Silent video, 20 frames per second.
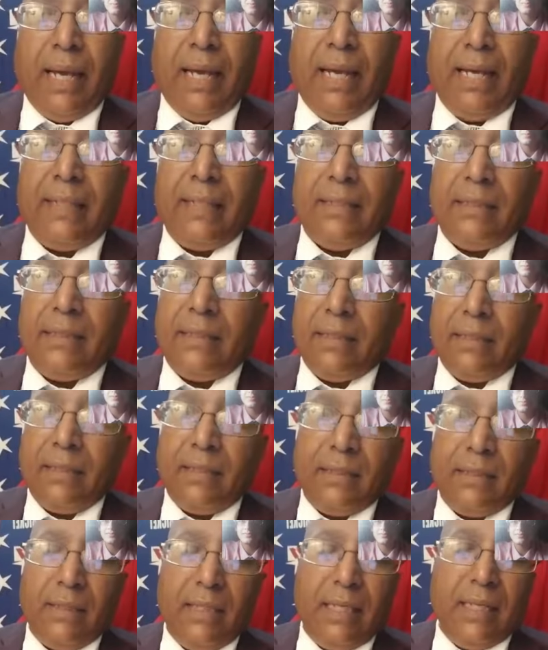And
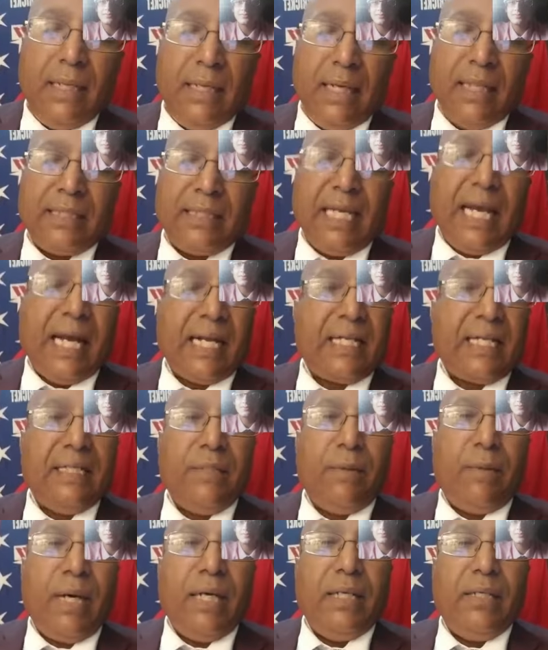exactly
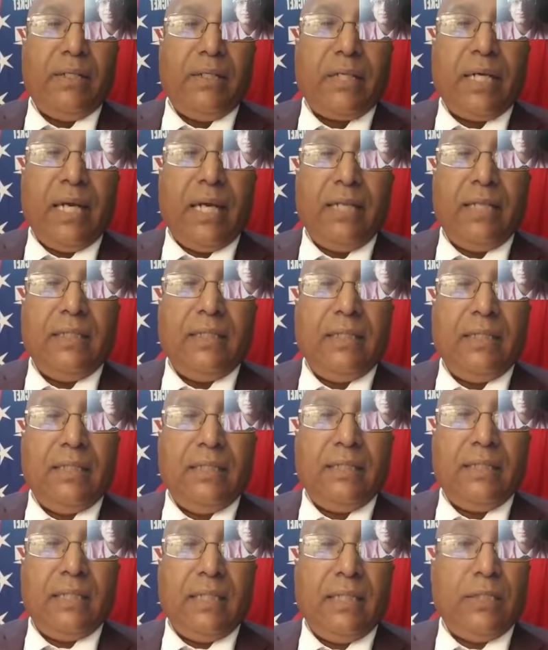why you're getting
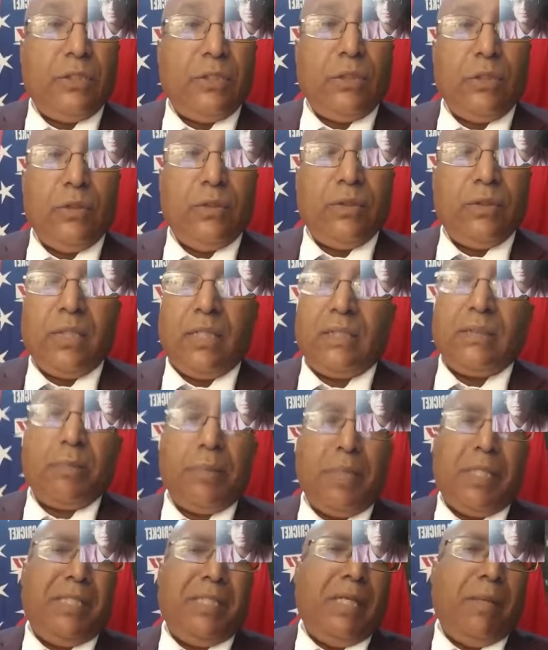these issues,
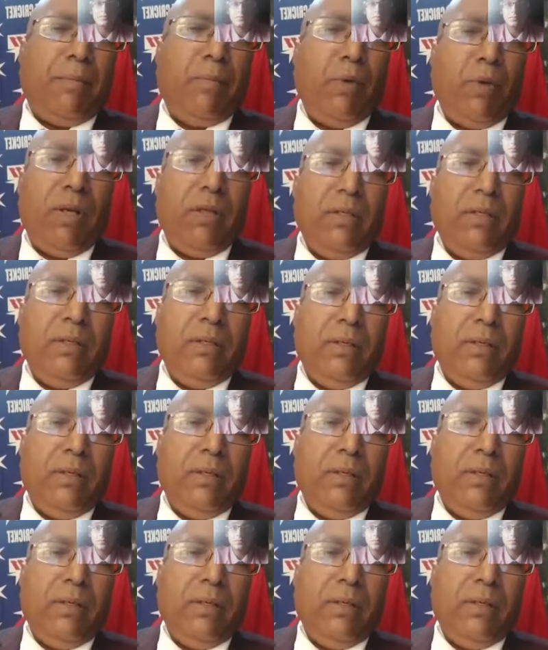especially a bowler,